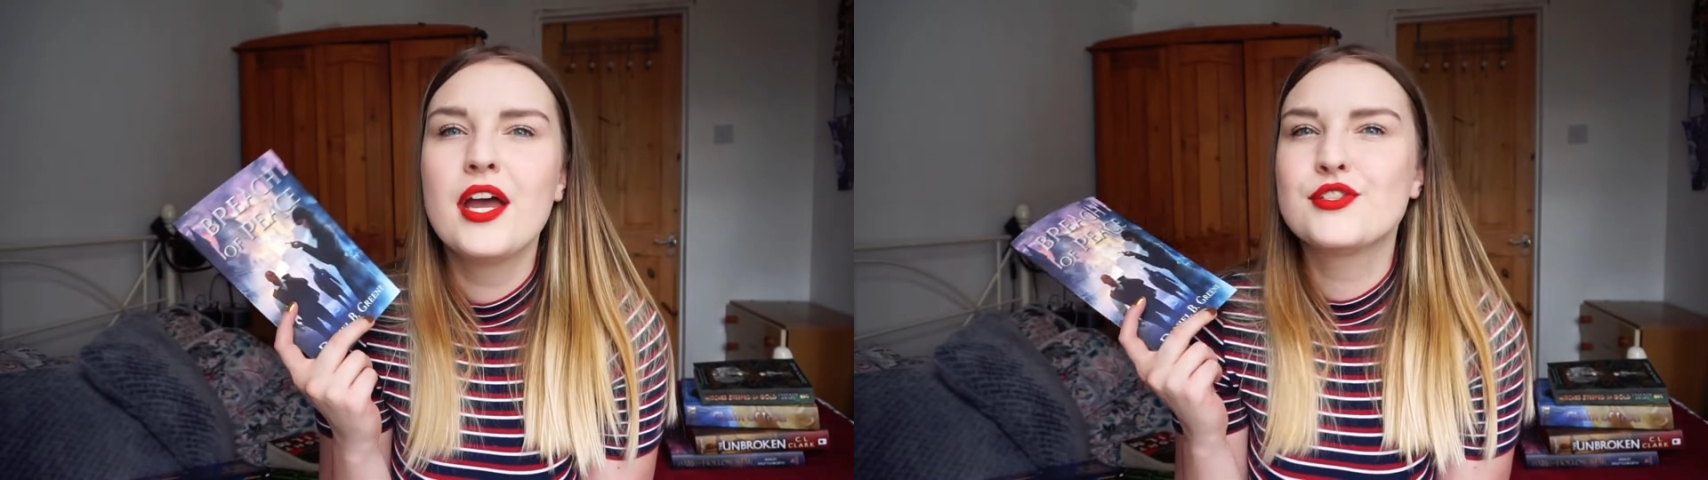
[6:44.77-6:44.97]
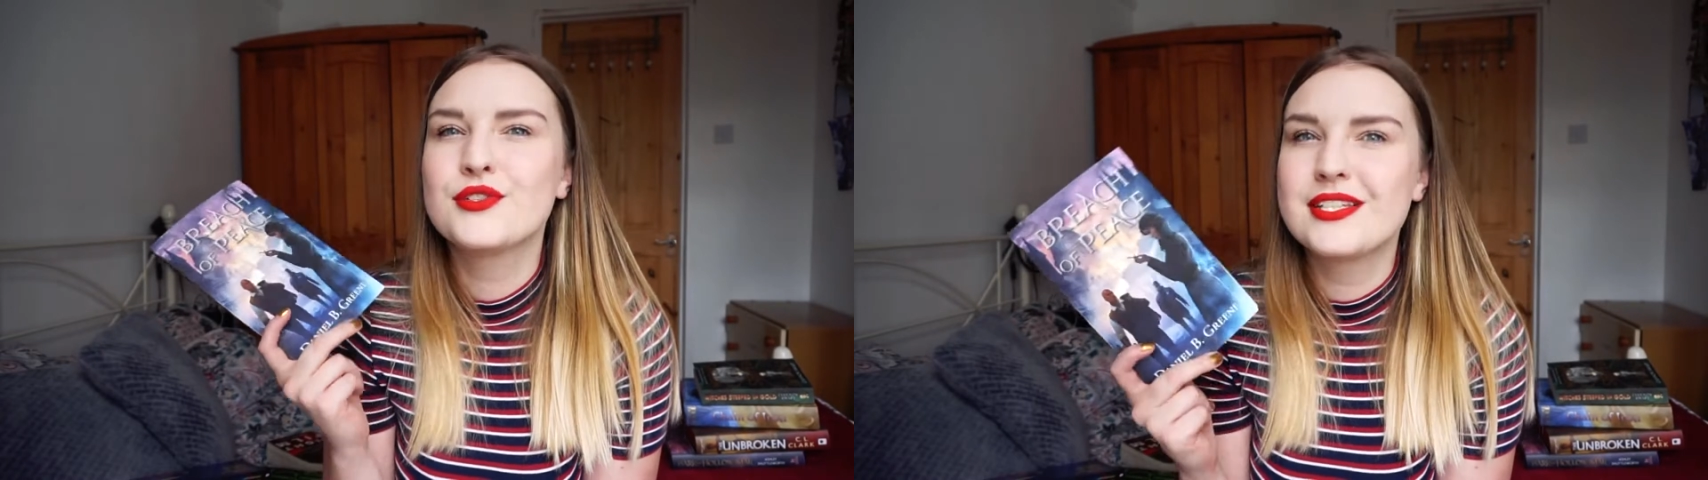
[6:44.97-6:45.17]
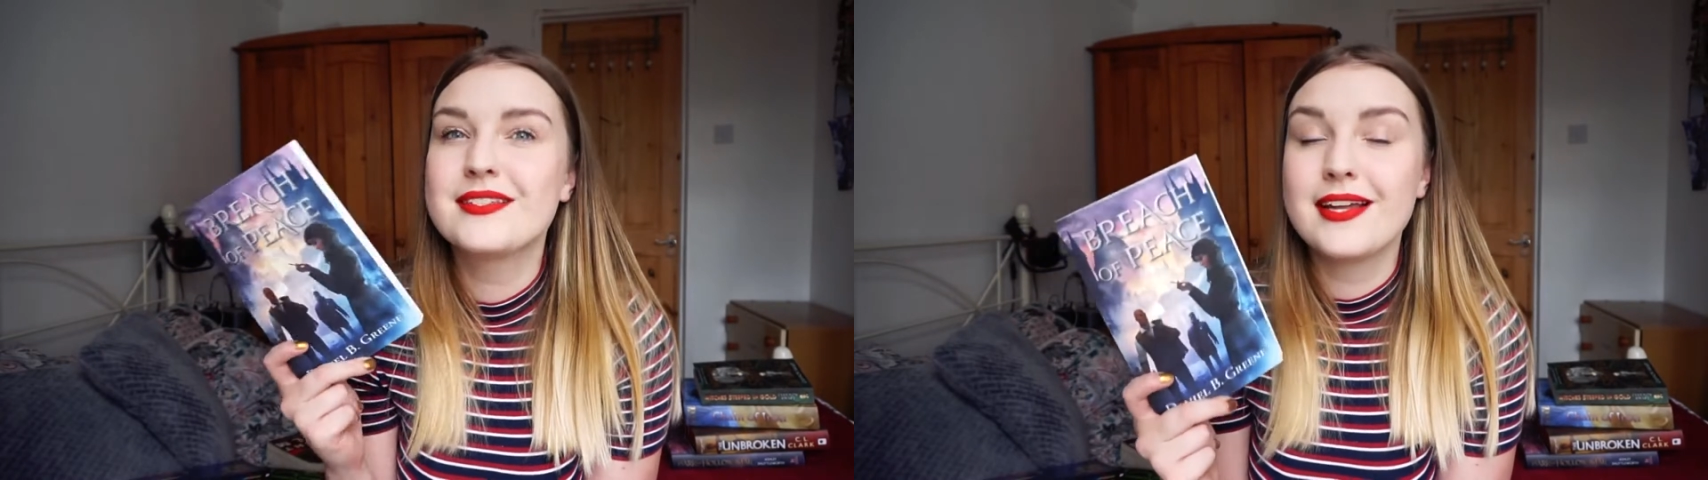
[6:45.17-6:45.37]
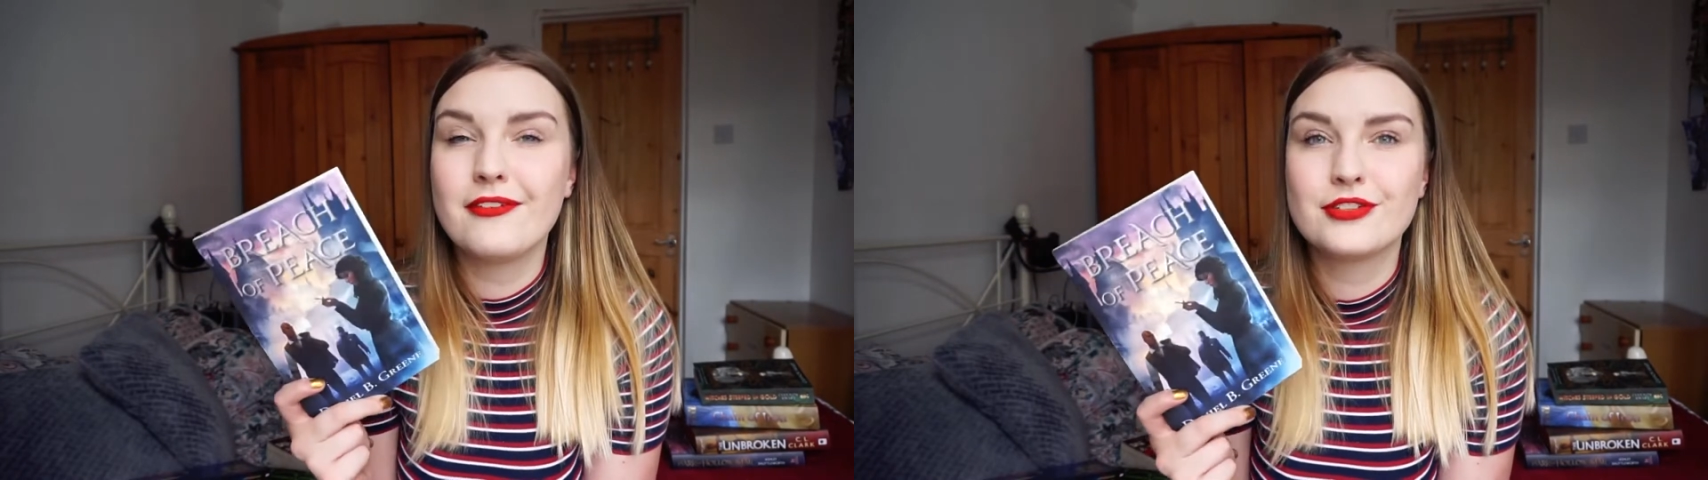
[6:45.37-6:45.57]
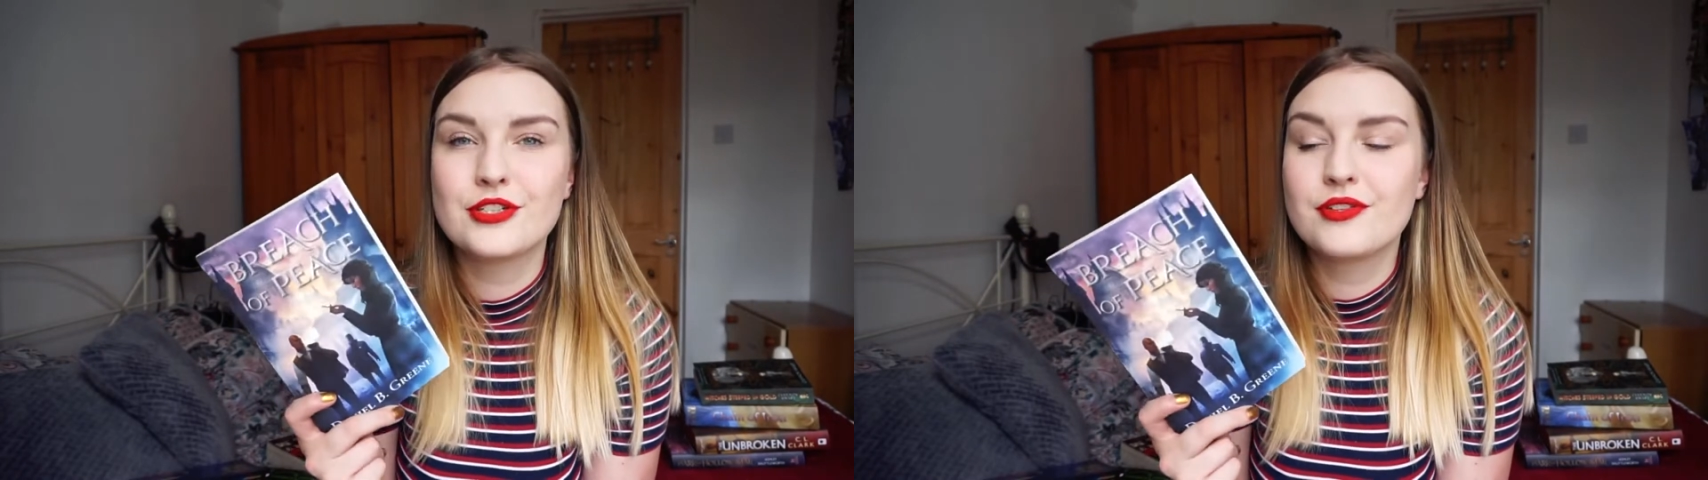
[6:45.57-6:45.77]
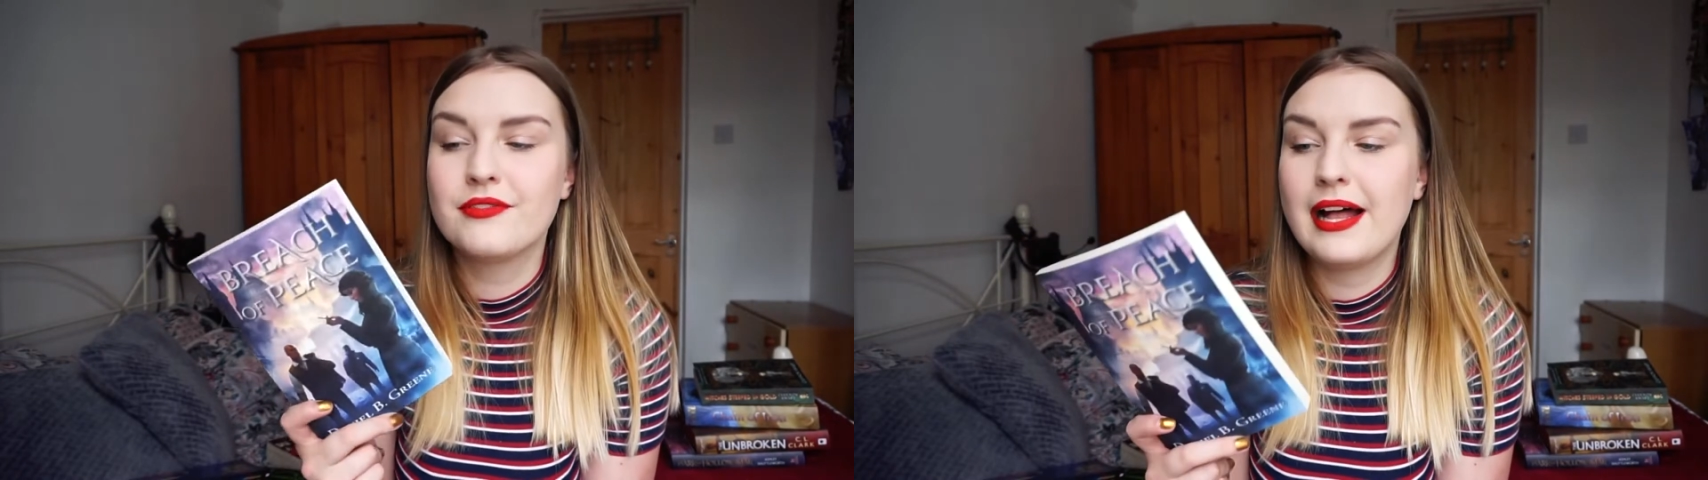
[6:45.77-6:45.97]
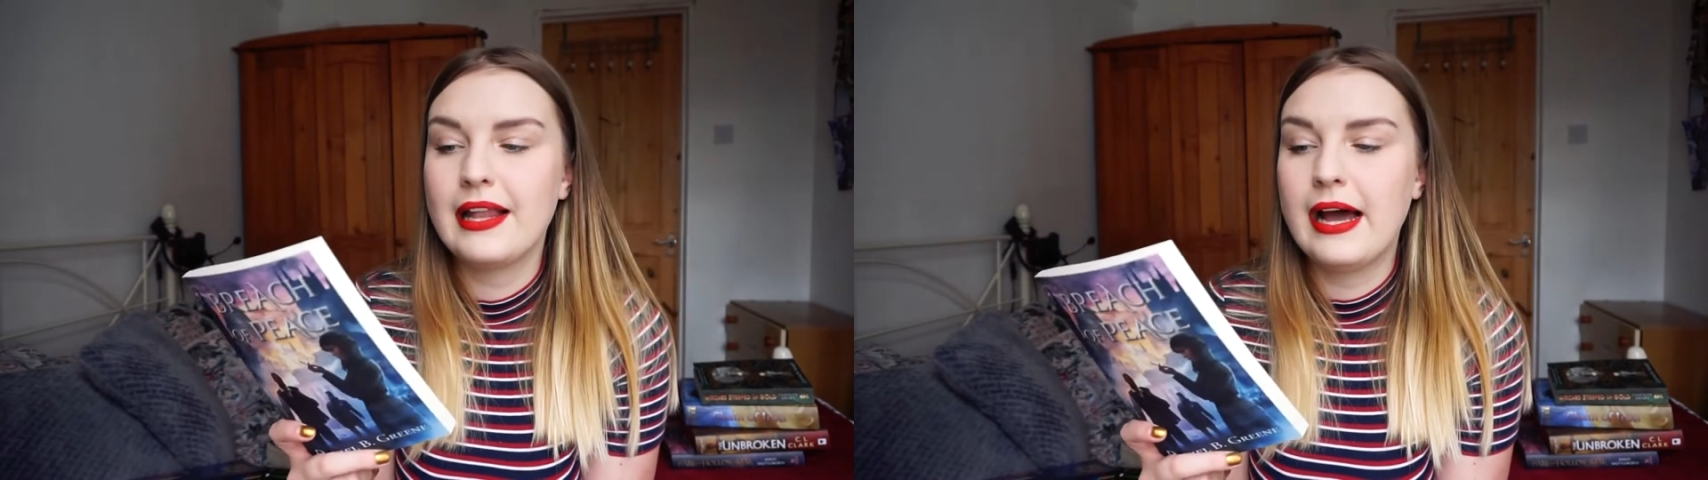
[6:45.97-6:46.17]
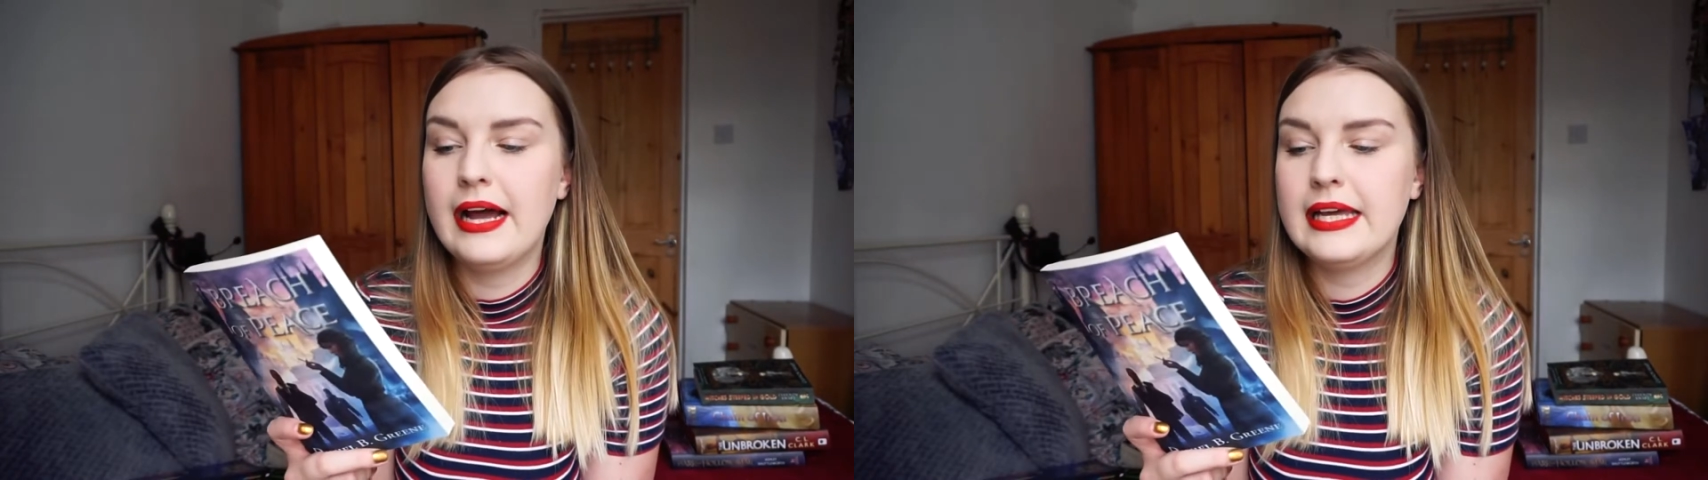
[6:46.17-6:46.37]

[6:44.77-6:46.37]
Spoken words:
So this is that first novella